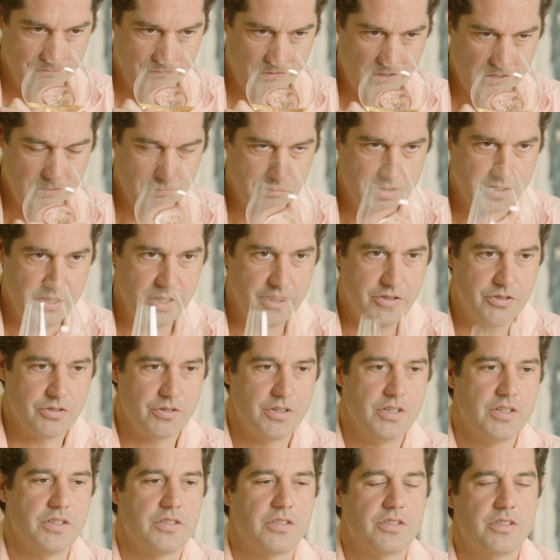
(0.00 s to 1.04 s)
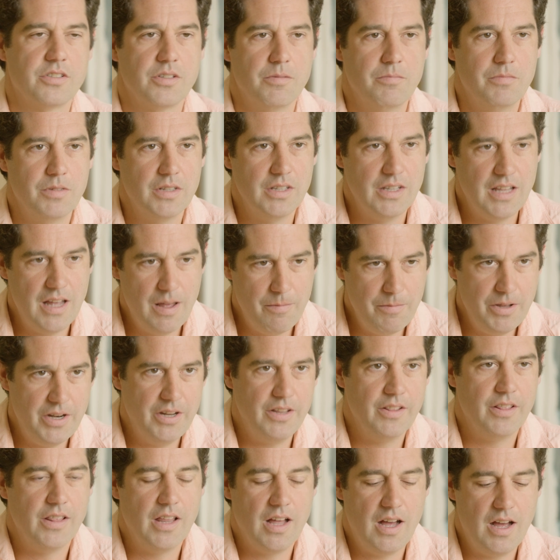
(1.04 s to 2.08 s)
some citrus, some lemon
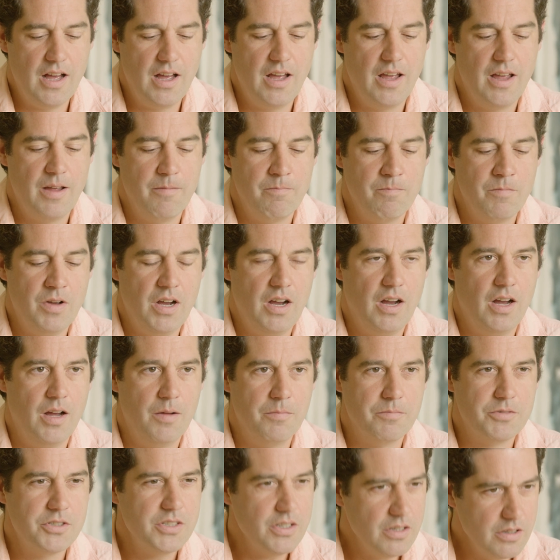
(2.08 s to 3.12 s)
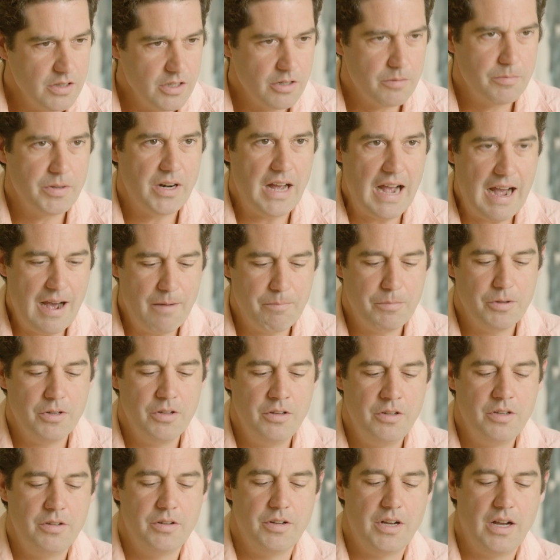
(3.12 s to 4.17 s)
and lime, still a little bit of
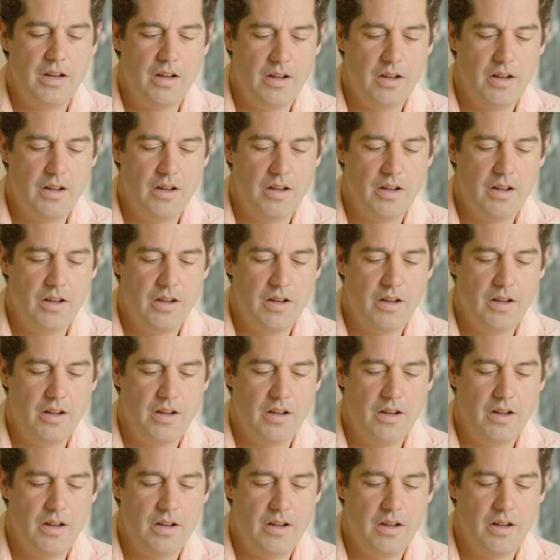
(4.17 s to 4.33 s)
apple.